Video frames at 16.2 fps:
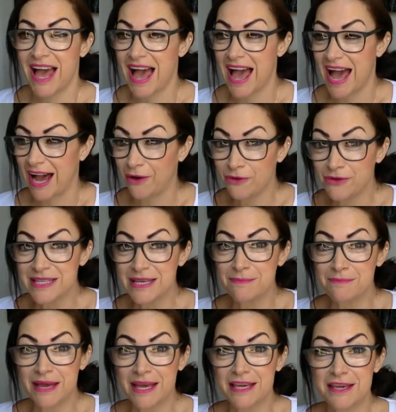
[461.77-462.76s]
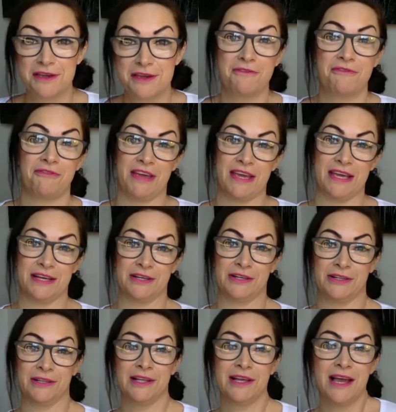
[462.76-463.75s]
How does it make you
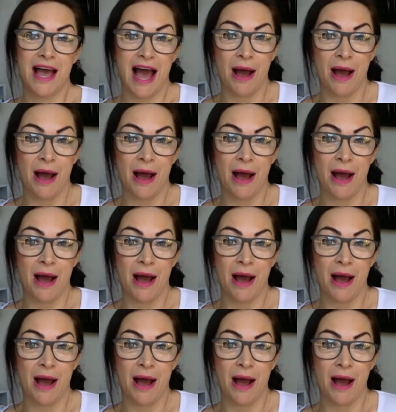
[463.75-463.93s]
feel?